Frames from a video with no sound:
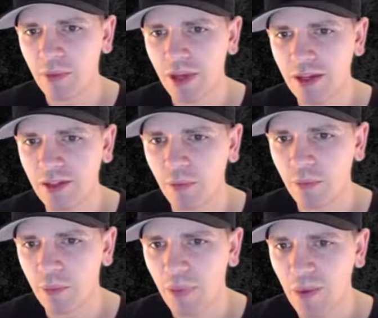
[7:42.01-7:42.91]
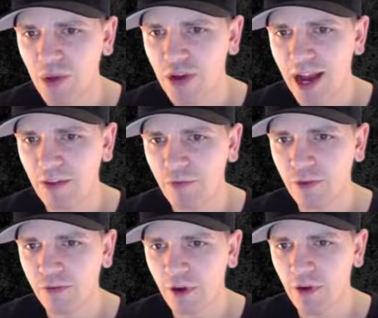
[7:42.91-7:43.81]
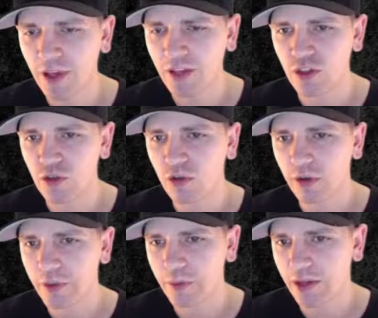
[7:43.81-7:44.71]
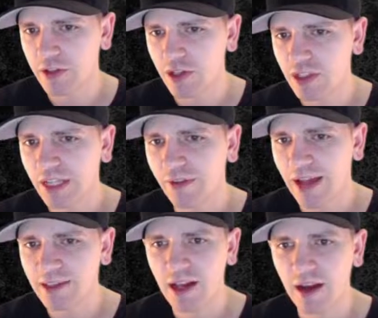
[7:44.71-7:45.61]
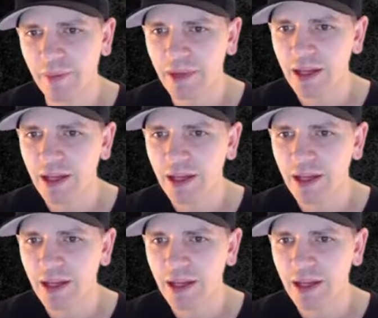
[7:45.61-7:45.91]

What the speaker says: He has a baby dragon for the funnel. He has 2 clone spells, just like last time.